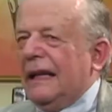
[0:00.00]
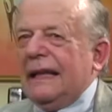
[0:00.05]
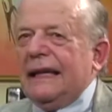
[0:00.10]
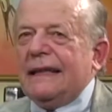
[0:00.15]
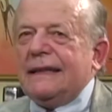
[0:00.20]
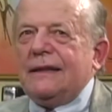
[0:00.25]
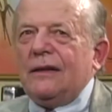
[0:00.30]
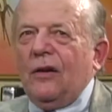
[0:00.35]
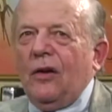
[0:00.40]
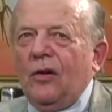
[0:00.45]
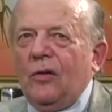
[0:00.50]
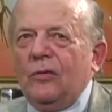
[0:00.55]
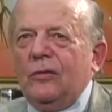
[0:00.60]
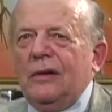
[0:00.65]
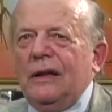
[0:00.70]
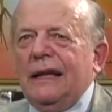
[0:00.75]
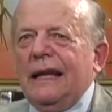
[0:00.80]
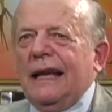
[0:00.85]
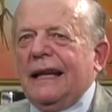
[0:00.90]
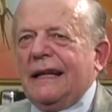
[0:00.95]
is
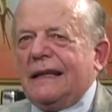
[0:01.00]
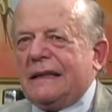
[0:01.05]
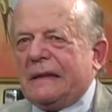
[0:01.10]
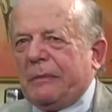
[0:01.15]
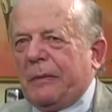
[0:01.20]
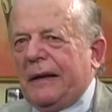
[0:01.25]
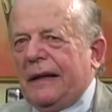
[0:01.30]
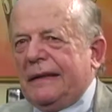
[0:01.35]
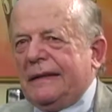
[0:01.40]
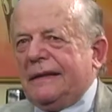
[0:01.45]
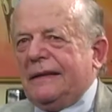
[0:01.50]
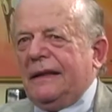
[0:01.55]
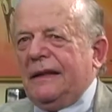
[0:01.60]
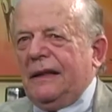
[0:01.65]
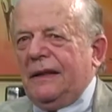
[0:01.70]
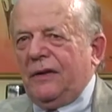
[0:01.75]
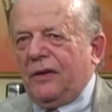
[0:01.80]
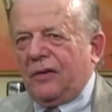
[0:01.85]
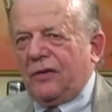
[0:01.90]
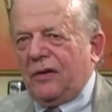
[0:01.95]
only expressed
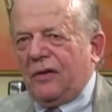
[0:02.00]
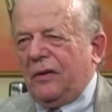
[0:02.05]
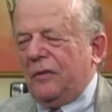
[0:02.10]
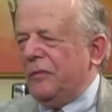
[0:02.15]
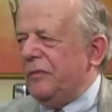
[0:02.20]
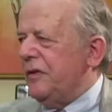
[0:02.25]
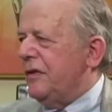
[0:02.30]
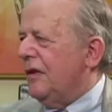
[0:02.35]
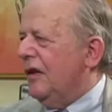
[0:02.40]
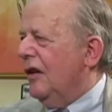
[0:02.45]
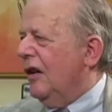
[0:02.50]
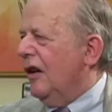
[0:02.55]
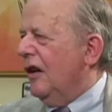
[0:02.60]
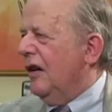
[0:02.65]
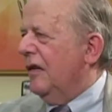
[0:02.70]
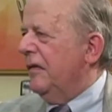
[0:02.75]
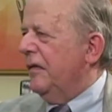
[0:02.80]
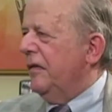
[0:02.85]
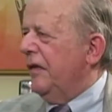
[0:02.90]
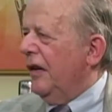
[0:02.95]
in terms
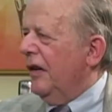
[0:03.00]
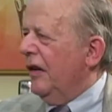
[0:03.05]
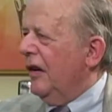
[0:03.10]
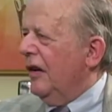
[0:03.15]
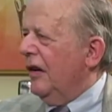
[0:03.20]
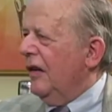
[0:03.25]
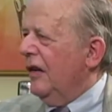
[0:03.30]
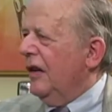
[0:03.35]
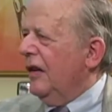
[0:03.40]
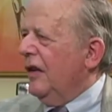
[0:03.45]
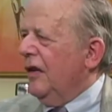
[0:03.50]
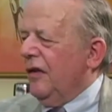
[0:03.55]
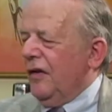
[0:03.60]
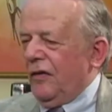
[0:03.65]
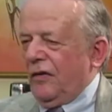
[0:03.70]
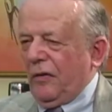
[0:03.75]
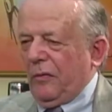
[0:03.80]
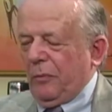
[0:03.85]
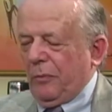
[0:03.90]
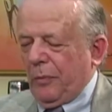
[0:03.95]
of
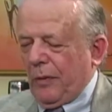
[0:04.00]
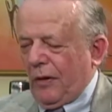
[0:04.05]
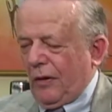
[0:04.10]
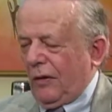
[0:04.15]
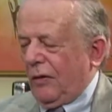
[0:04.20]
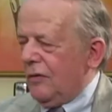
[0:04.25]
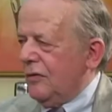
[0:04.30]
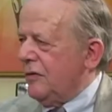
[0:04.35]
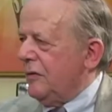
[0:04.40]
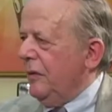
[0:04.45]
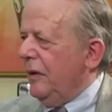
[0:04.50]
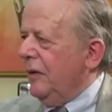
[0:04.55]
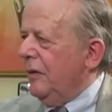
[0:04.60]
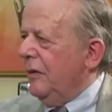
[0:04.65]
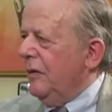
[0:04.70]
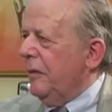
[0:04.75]
the particles we know,